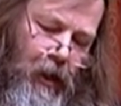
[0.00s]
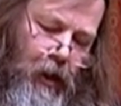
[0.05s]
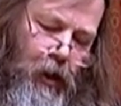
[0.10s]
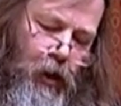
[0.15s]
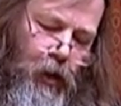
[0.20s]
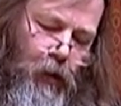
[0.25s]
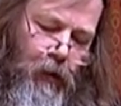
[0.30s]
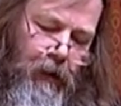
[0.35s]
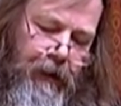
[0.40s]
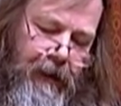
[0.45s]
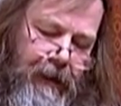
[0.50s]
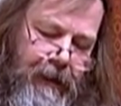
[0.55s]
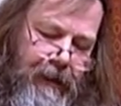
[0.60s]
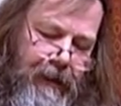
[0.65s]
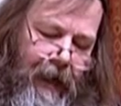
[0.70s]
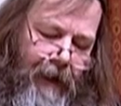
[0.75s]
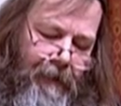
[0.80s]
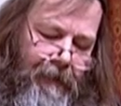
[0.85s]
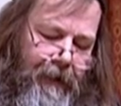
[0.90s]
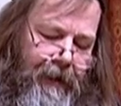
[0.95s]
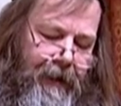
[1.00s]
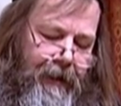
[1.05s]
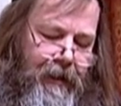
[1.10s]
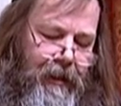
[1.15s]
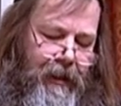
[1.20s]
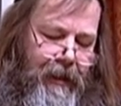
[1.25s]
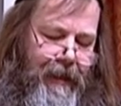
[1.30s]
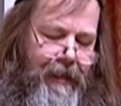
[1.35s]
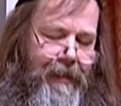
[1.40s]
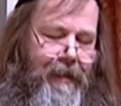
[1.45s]
you will discover that
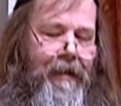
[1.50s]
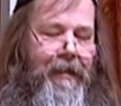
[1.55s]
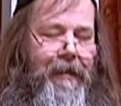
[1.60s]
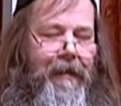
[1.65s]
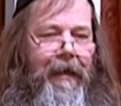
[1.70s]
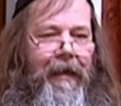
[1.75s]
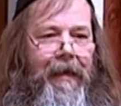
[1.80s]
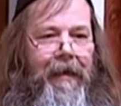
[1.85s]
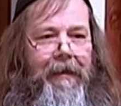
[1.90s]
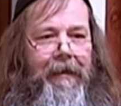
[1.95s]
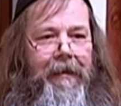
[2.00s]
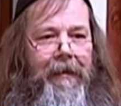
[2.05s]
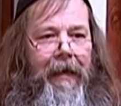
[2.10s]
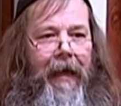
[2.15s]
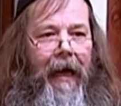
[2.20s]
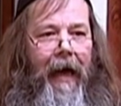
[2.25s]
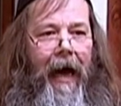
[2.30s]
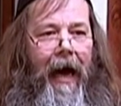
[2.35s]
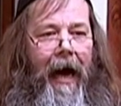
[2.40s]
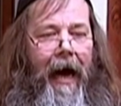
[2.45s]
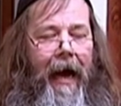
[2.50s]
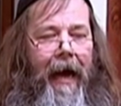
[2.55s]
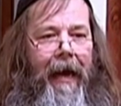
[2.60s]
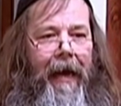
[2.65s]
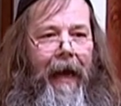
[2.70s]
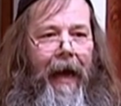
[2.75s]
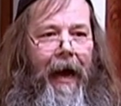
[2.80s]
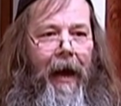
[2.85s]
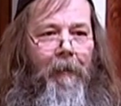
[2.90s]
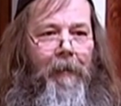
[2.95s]
Jesus says, I
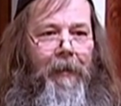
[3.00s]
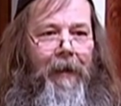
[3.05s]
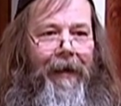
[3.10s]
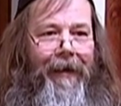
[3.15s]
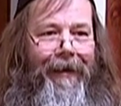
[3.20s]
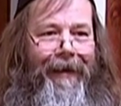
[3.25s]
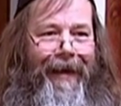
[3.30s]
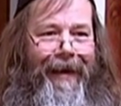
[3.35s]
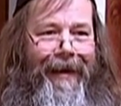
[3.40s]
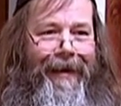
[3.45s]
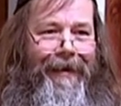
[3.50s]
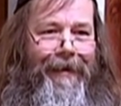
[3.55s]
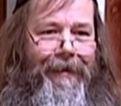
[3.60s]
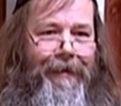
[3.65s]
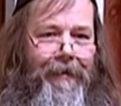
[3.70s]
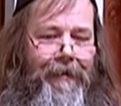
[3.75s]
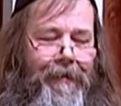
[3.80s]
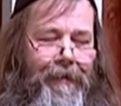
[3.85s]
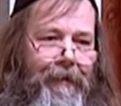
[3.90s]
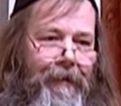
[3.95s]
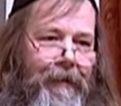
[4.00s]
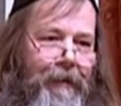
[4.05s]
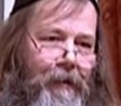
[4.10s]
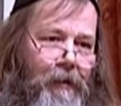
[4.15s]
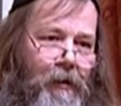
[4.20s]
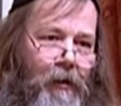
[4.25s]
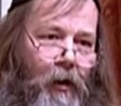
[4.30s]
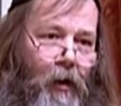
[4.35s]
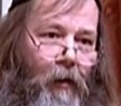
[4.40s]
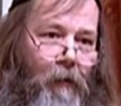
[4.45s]
am the light
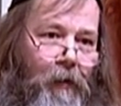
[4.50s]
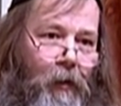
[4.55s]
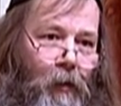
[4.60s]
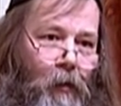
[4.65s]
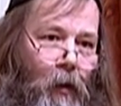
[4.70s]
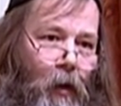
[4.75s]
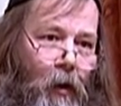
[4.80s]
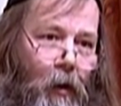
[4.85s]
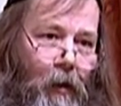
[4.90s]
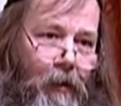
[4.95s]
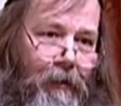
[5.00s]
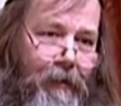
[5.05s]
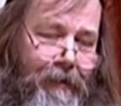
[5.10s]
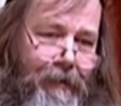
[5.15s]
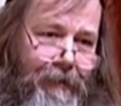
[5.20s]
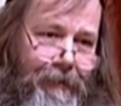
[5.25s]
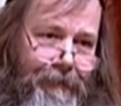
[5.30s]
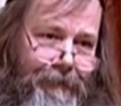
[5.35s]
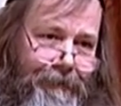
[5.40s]
of the world.